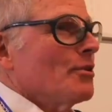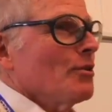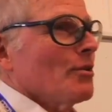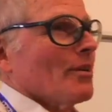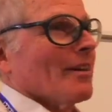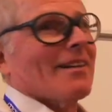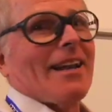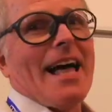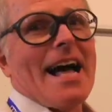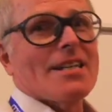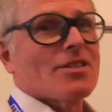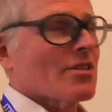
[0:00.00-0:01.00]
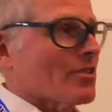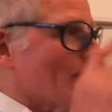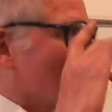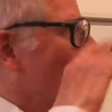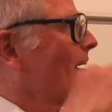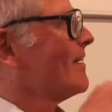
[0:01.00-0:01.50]
Google glasses
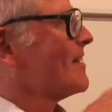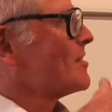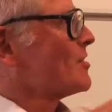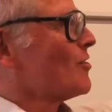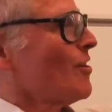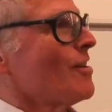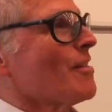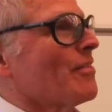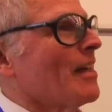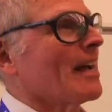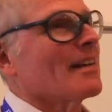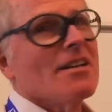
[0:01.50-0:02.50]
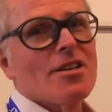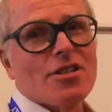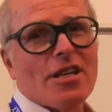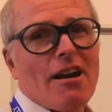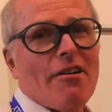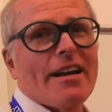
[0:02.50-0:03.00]
here, this sort of thing,
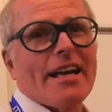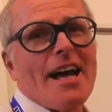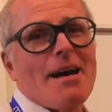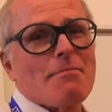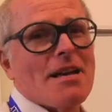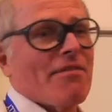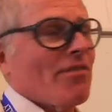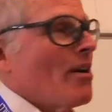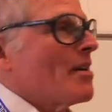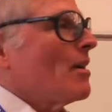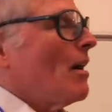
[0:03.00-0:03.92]
staring at me for a